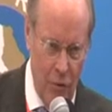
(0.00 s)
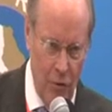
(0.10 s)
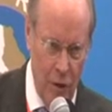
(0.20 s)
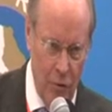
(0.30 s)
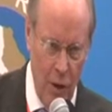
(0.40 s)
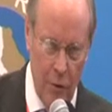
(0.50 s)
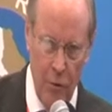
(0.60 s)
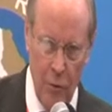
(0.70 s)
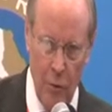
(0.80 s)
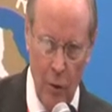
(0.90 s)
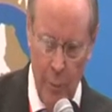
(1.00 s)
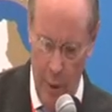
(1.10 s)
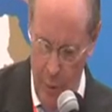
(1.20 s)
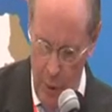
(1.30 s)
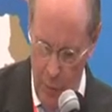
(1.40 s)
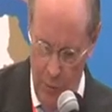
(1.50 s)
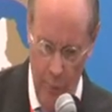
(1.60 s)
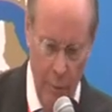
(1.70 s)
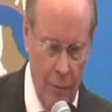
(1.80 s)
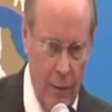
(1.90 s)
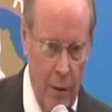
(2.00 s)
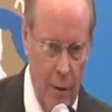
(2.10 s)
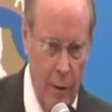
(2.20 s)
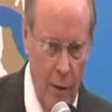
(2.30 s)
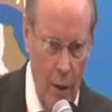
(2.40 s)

just going to talk to you a little bit about some of the